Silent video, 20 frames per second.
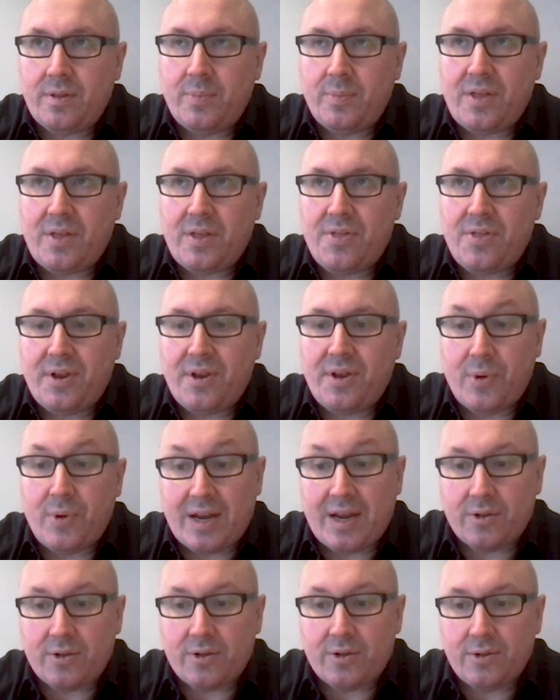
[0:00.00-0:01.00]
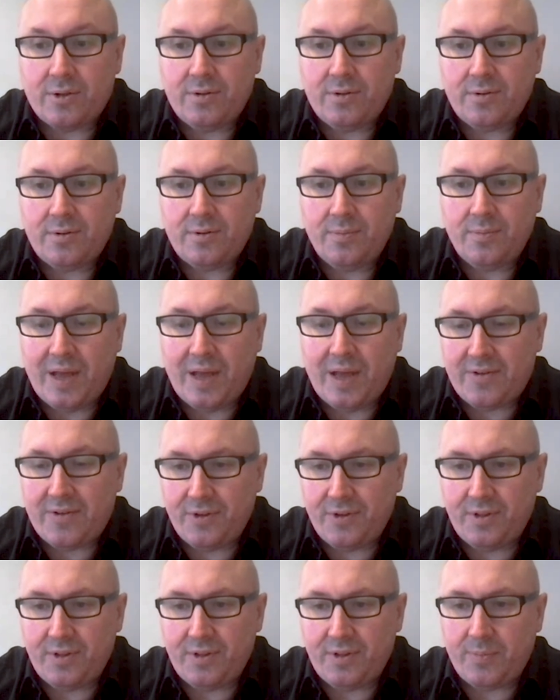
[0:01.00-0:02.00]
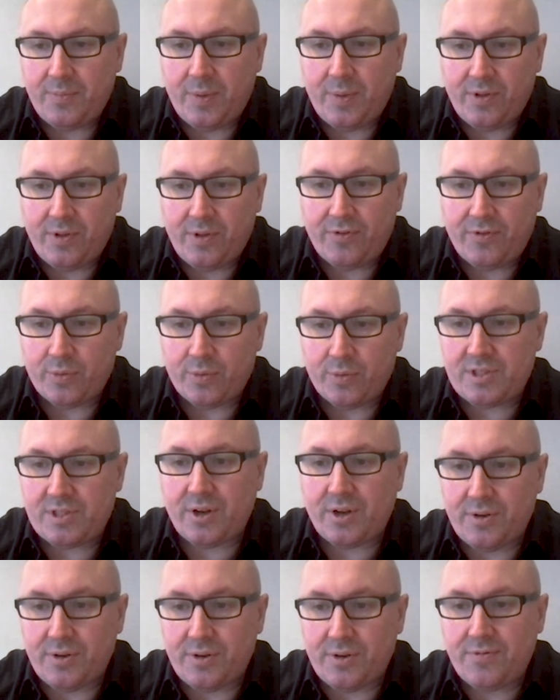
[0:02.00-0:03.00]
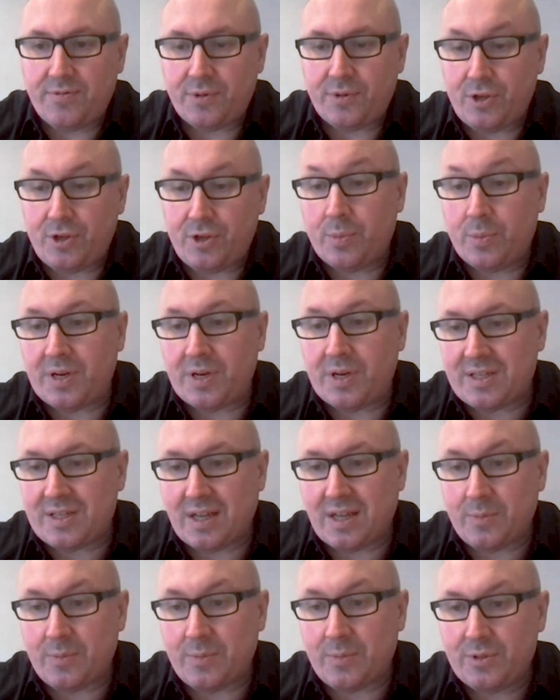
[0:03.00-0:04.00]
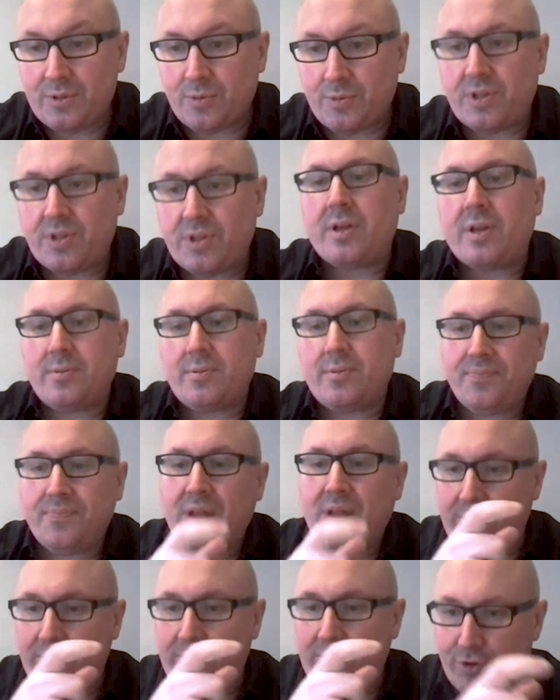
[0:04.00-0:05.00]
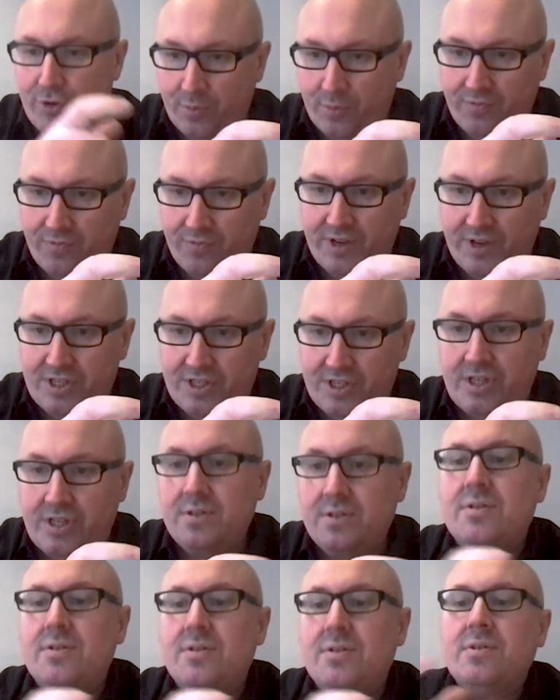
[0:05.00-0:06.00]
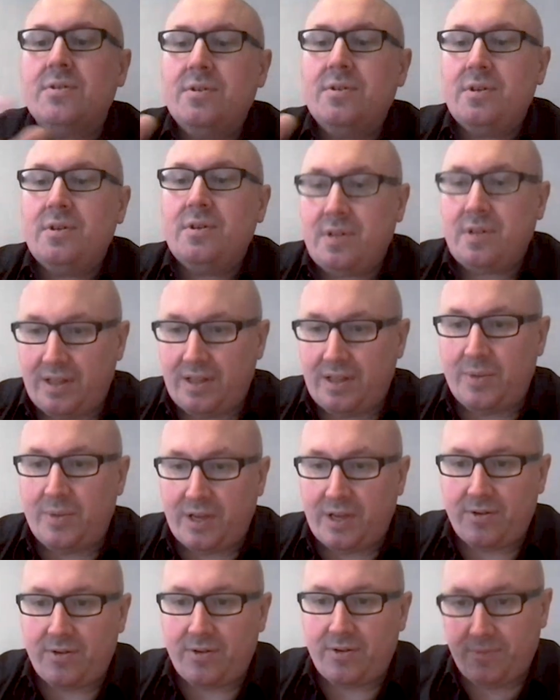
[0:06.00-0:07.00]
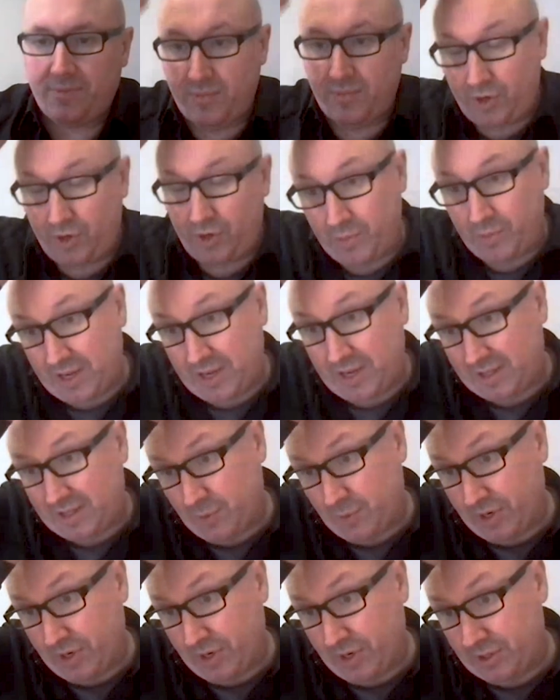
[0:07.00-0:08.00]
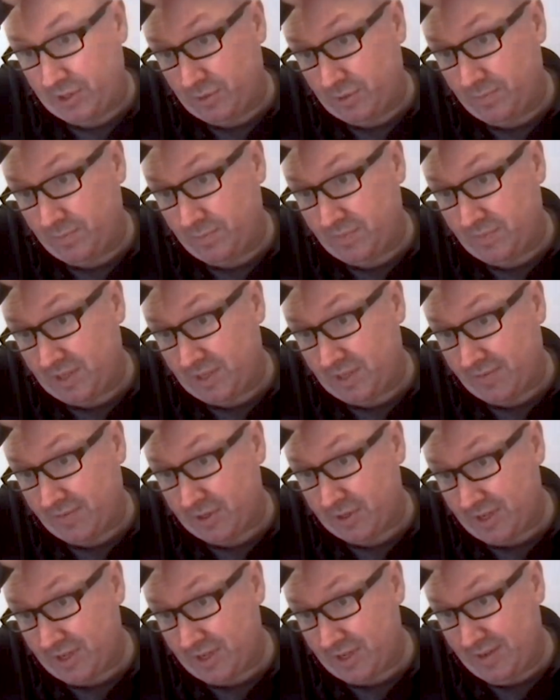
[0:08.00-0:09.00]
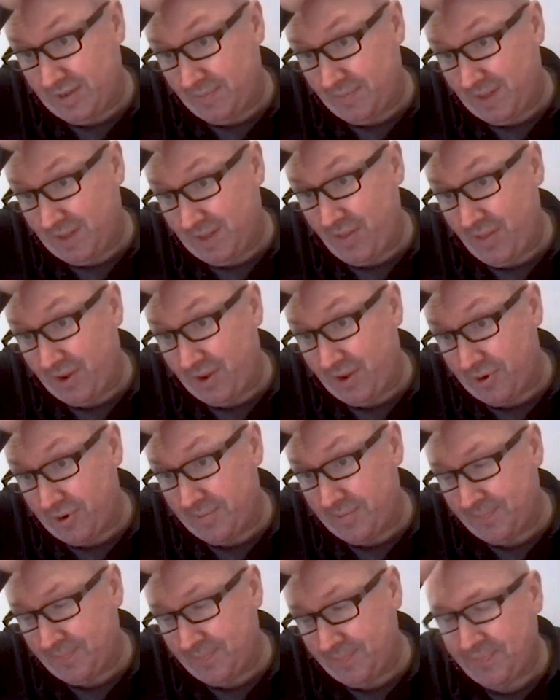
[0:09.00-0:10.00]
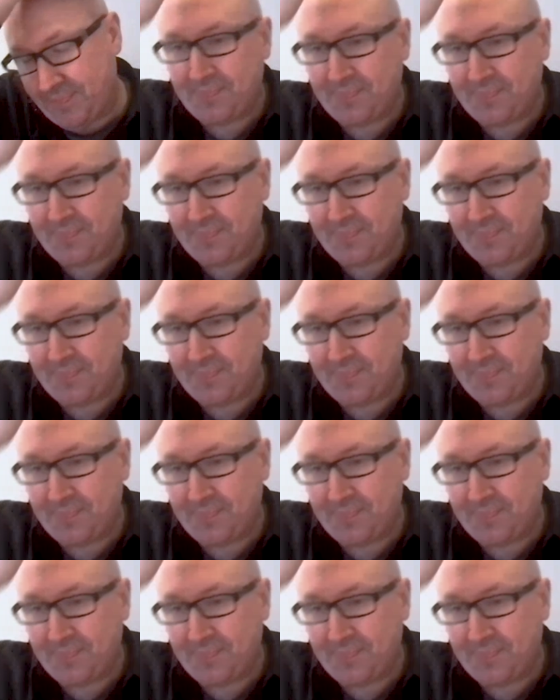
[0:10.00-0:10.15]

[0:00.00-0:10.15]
big theoretical benefit that people have always touted for the humanized animals, where they have human V genes and they make human antibody diversity in theory,